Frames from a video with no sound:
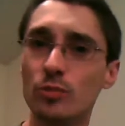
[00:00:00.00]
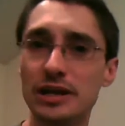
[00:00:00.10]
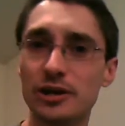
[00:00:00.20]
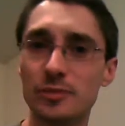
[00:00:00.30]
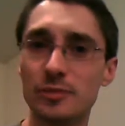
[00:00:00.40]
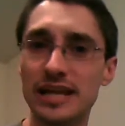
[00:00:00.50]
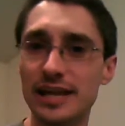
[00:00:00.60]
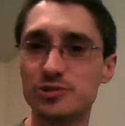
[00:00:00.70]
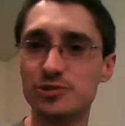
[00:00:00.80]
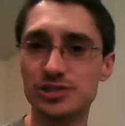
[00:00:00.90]
reader be
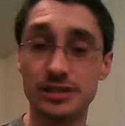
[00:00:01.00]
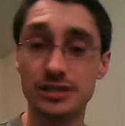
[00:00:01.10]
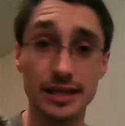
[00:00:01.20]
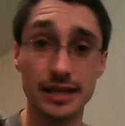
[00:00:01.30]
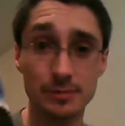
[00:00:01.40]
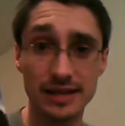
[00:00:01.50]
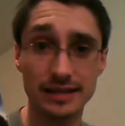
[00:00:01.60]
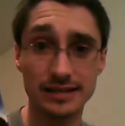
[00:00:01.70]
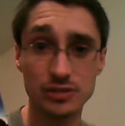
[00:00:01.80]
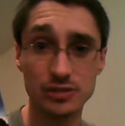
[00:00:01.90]
interested in
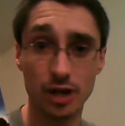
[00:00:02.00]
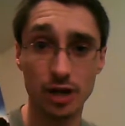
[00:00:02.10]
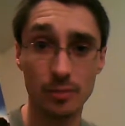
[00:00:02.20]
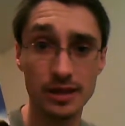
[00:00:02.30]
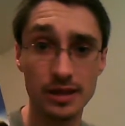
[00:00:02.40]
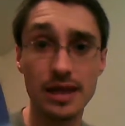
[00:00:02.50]
picking this one up?